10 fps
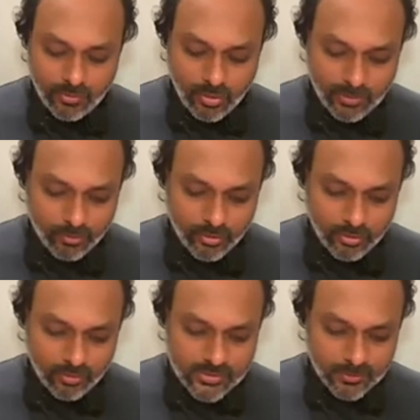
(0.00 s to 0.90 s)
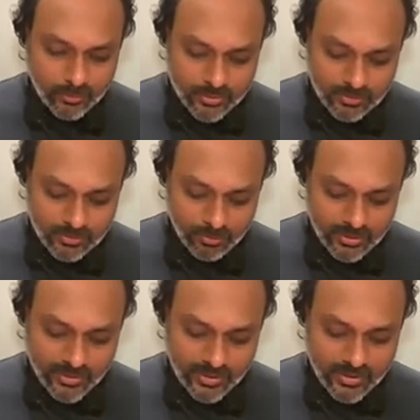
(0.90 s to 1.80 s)
what I'm going to do is I'm going to simply
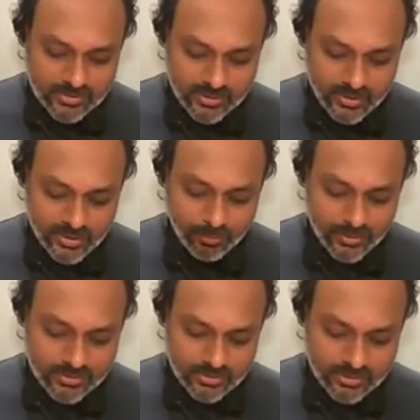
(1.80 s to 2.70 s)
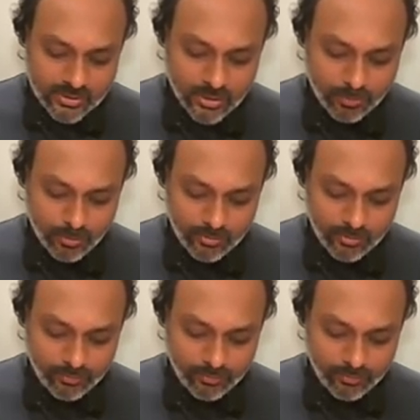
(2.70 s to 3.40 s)
write it as 9 plus 0.45,